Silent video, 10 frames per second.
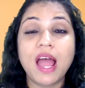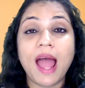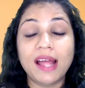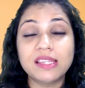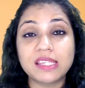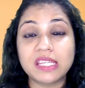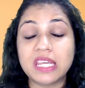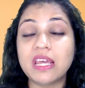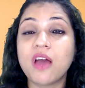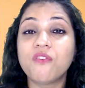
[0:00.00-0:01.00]
and see
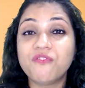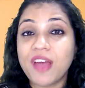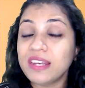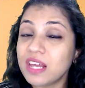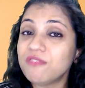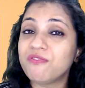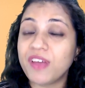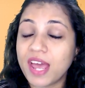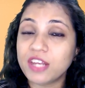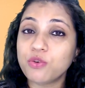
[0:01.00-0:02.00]
when and
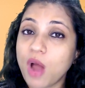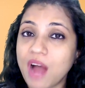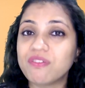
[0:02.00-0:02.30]
where you have a